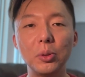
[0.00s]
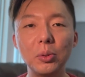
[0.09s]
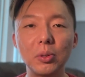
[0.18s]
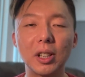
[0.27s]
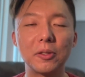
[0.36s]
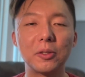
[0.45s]
Do
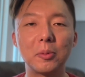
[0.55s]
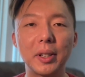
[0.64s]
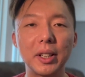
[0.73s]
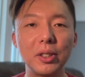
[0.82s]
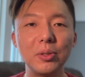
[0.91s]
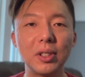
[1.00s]
look out for
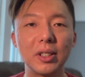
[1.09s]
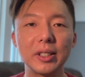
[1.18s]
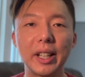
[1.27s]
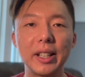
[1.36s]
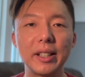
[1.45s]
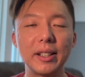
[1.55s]
my new
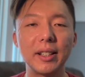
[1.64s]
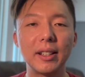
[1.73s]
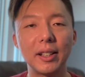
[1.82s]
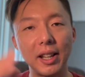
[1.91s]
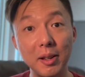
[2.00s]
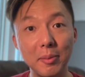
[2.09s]
content
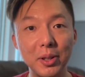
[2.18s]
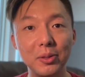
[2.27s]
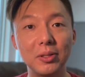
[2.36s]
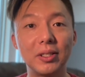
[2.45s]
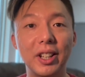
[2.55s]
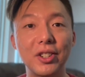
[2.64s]
in my
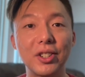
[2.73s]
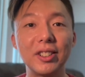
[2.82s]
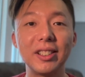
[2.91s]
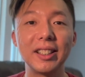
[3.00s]
new location.